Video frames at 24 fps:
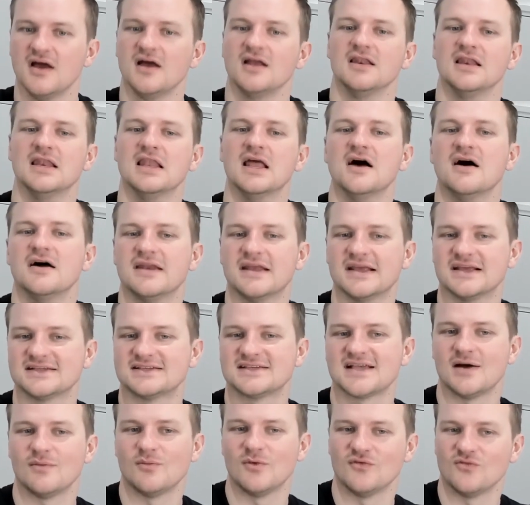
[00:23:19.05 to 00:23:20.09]
learning
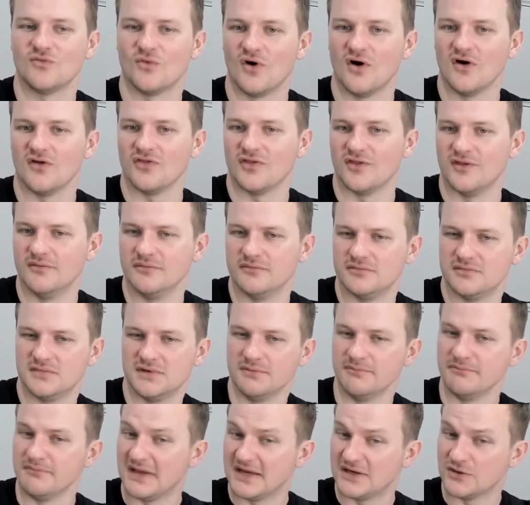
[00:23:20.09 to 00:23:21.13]
some of what
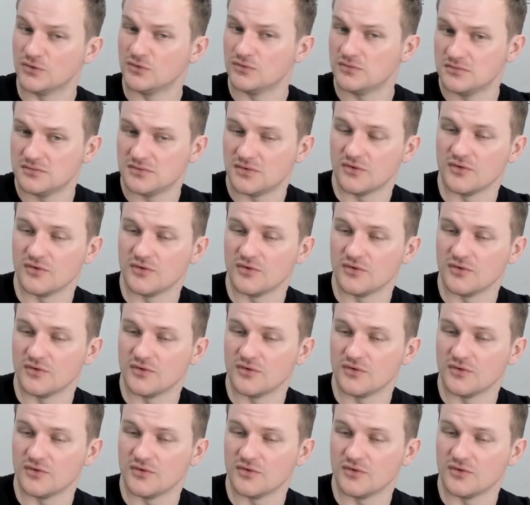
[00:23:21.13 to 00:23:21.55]
the middle